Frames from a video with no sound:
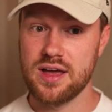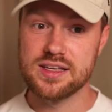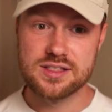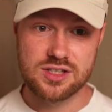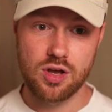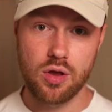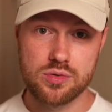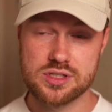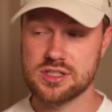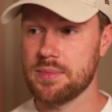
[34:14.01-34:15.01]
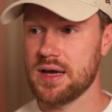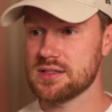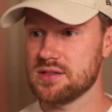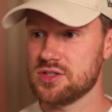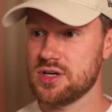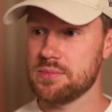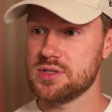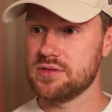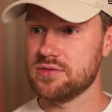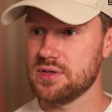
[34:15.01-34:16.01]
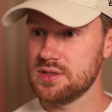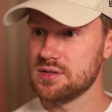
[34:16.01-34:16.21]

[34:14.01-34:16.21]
is the closest to Max in the championship fight.